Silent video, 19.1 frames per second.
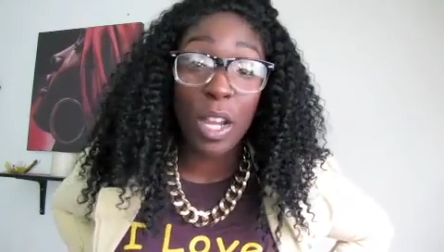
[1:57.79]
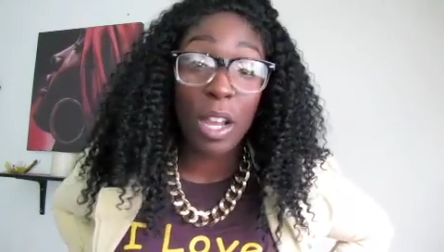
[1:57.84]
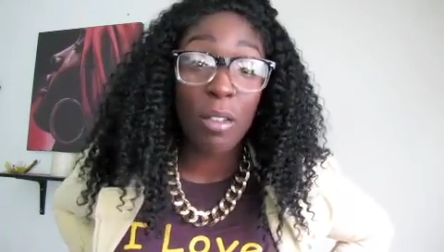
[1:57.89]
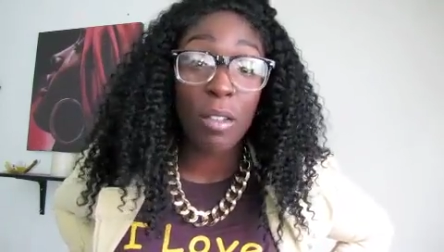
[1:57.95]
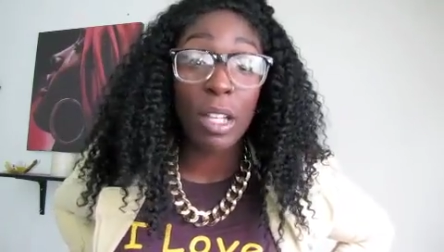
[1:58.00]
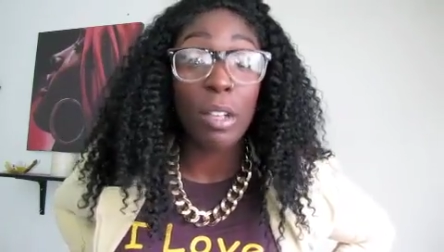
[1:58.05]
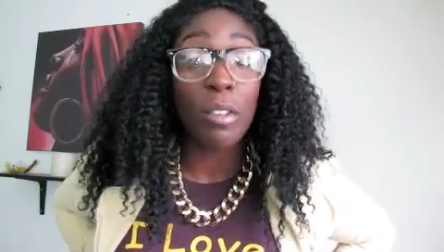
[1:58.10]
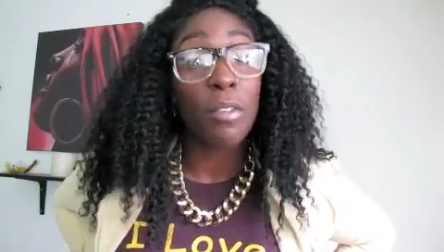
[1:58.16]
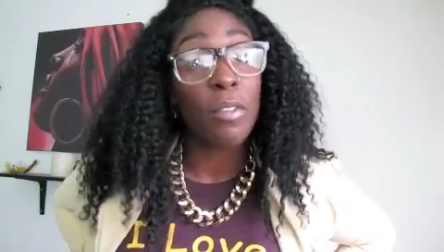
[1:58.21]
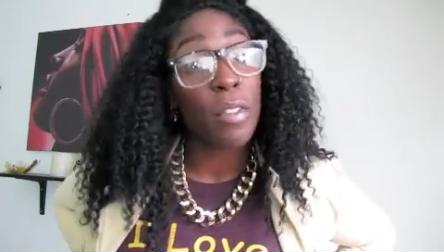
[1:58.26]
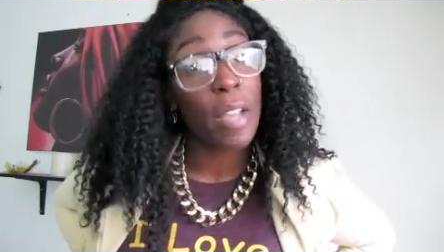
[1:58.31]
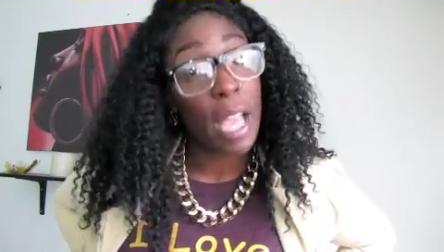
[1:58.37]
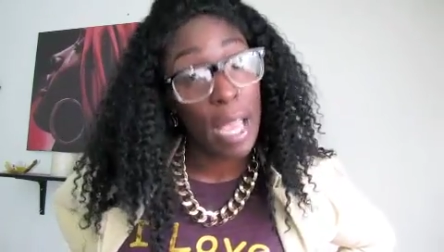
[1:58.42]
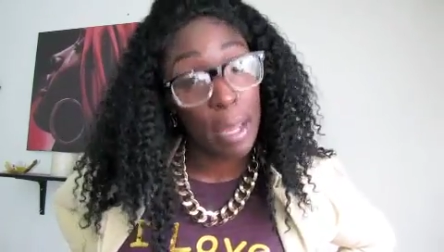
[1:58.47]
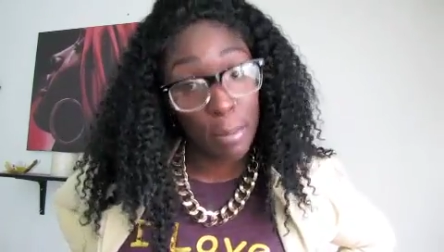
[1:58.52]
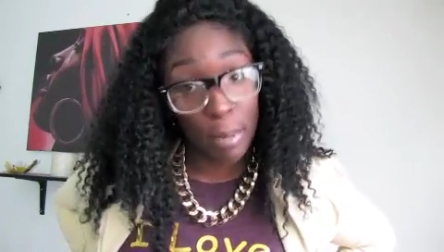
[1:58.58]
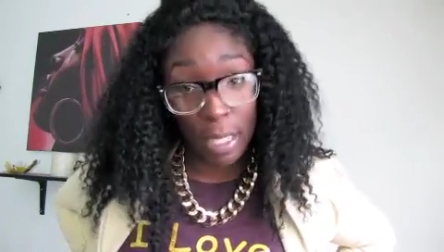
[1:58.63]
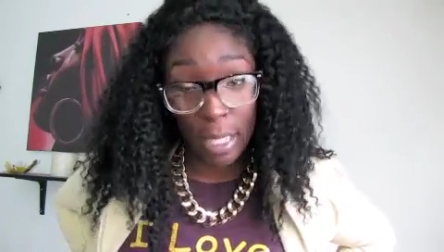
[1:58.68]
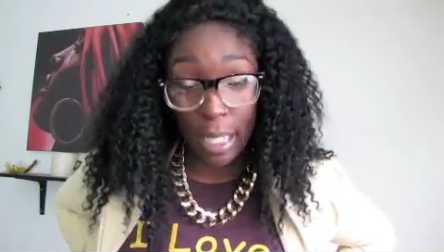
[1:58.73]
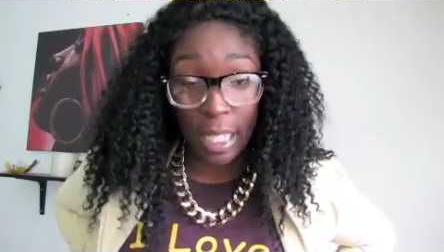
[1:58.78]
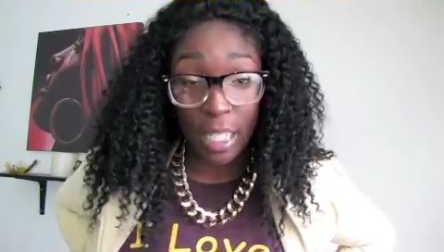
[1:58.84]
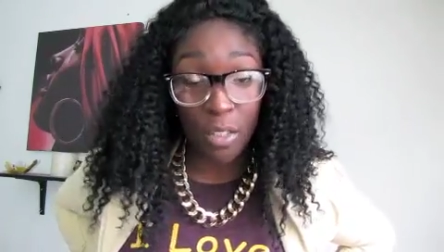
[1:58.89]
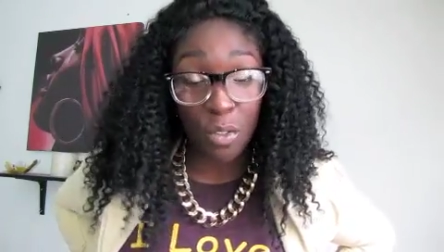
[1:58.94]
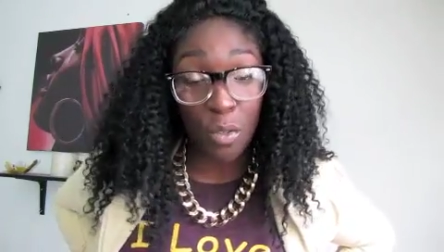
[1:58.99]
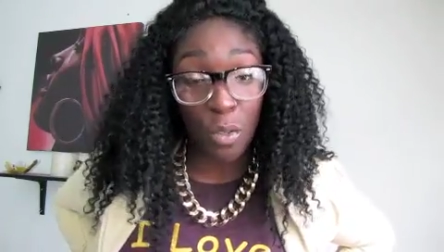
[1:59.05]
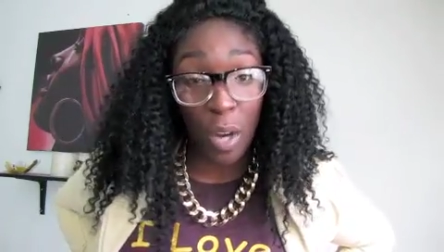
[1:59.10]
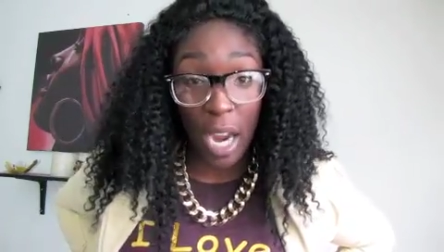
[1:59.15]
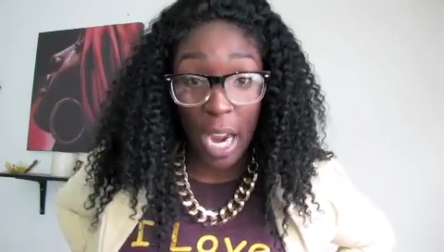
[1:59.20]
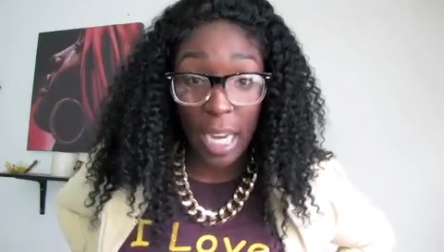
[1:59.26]
having a fabulous
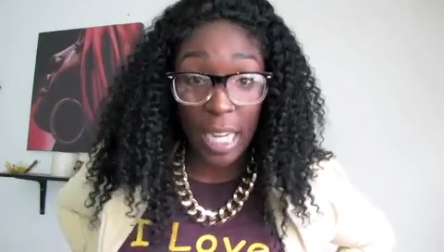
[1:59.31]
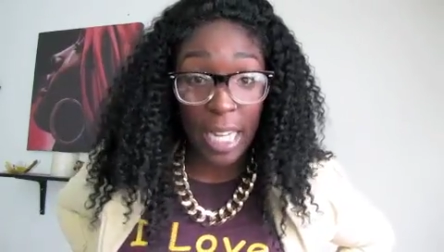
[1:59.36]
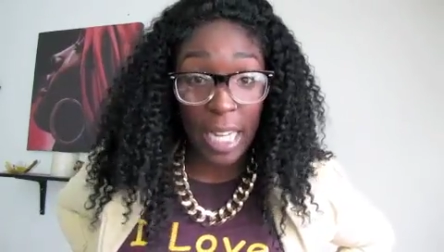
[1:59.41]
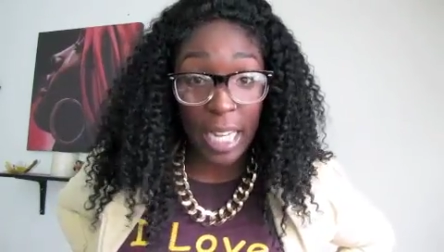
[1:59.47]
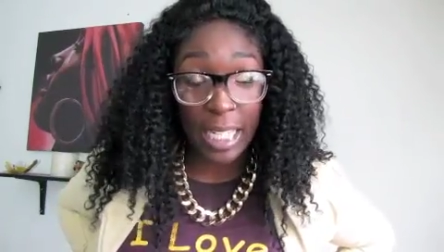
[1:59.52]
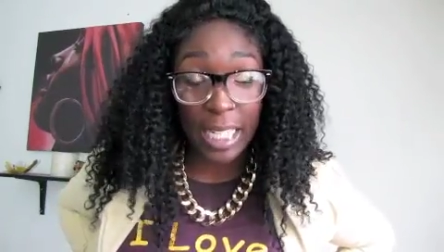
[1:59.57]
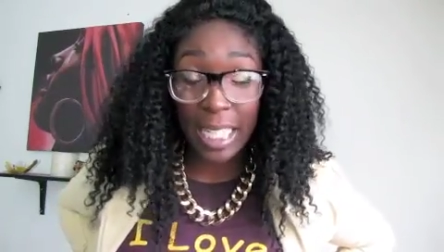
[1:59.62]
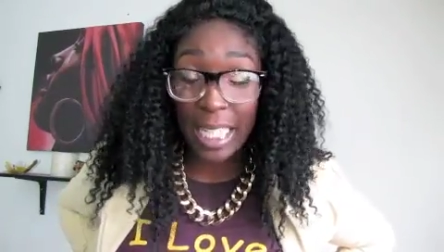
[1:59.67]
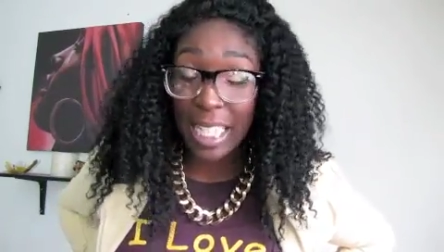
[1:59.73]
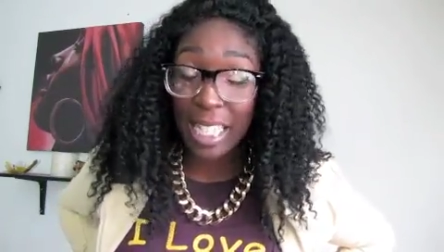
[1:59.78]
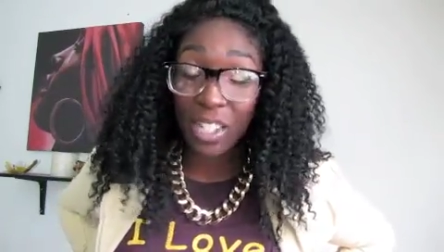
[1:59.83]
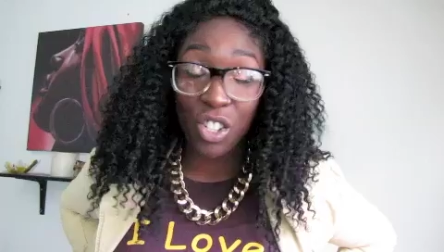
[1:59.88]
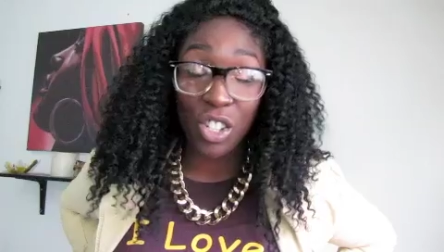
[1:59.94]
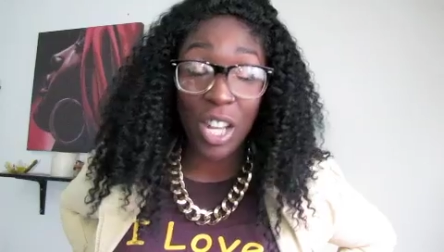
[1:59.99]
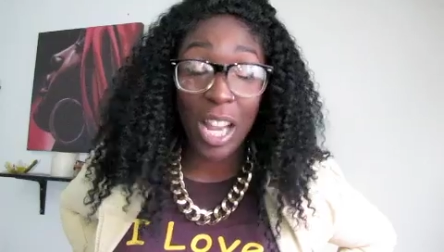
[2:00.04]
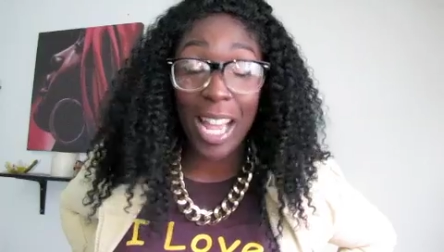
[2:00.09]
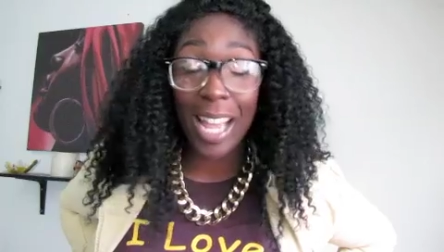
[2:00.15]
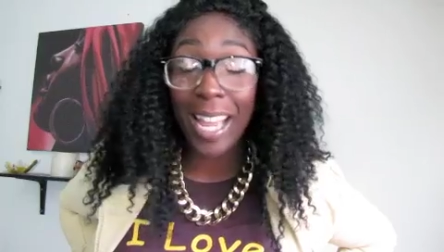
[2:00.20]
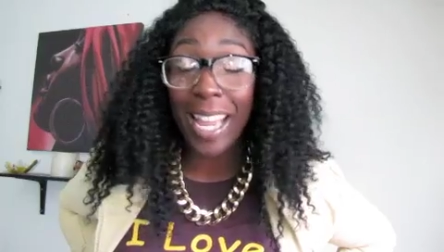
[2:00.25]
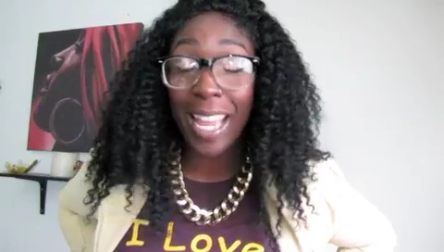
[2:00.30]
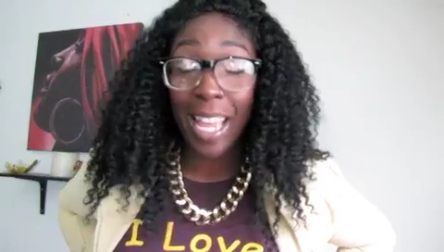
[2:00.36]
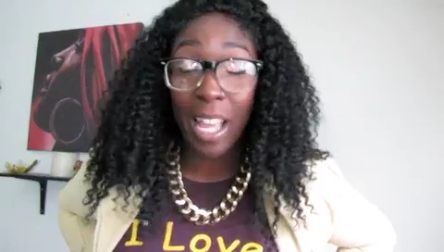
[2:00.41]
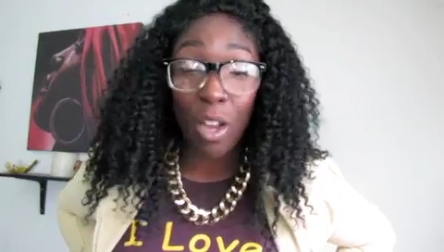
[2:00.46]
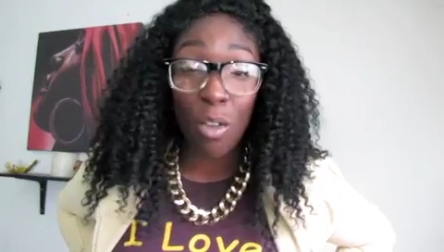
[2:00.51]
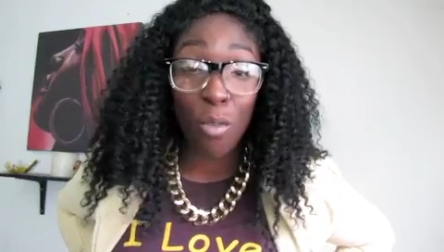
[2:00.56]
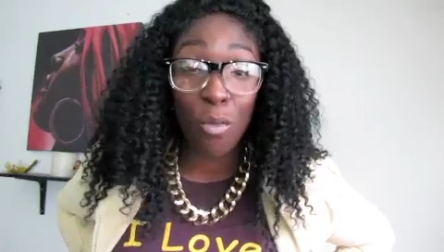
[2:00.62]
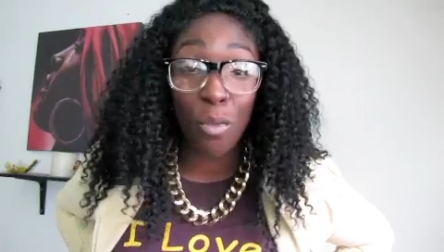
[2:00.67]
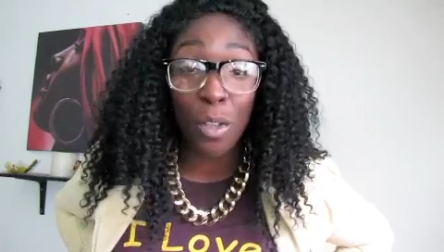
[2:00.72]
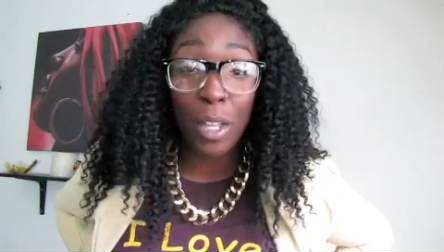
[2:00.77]
Friday,
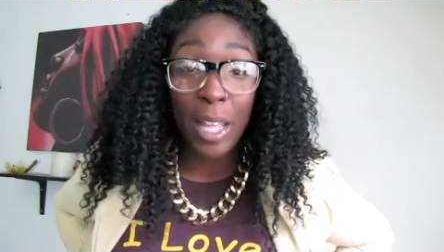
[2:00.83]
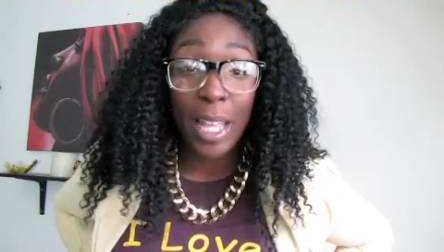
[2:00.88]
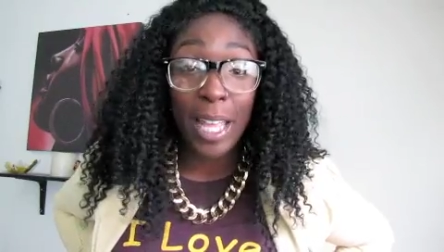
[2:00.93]
TGIF